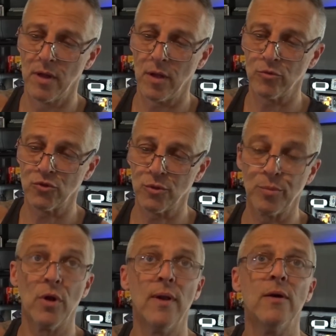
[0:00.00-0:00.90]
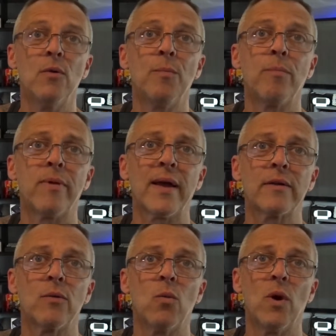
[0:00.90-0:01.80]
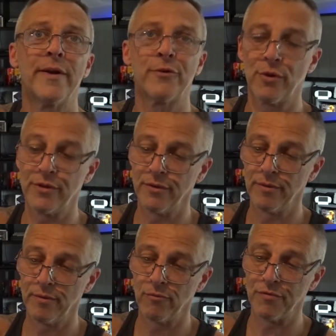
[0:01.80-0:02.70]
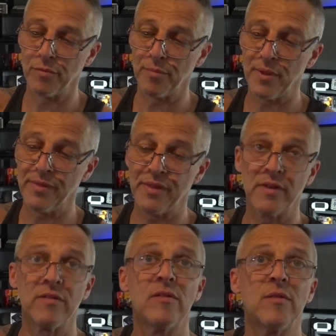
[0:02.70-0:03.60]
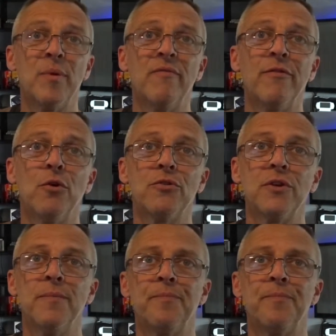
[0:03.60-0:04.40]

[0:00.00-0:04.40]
I'm just going to put a little black wire trace, run from pin 13 to pin 40,